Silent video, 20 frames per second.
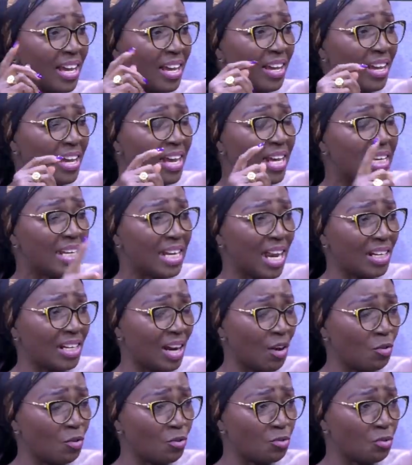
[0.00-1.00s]
na. Na
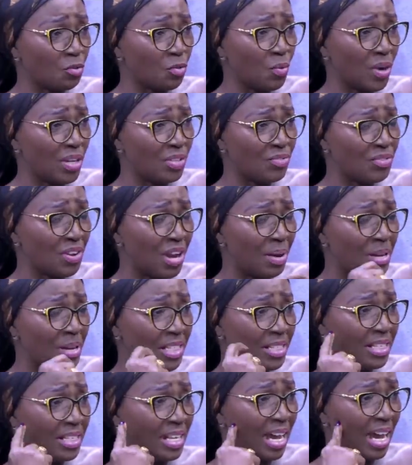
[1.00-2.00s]
na wo so what's your
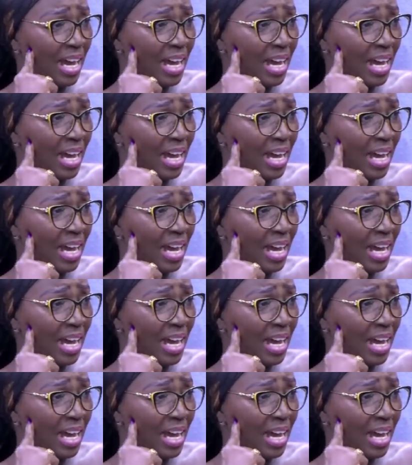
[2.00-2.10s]
medicine da?